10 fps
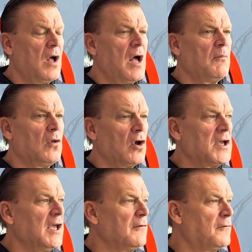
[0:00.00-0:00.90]
I'm
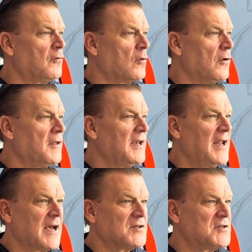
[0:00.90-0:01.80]
looking for the
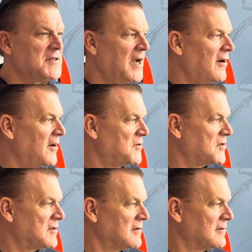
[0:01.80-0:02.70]
next
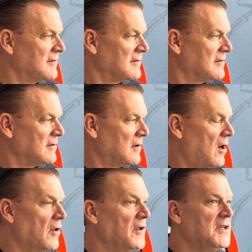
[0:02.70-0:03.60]
Terrence
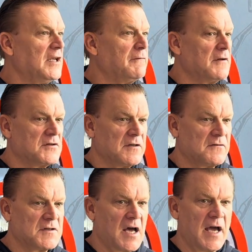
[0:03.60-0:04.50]
on the defensive
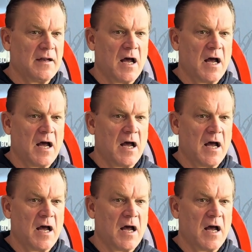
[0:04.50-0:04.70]
side.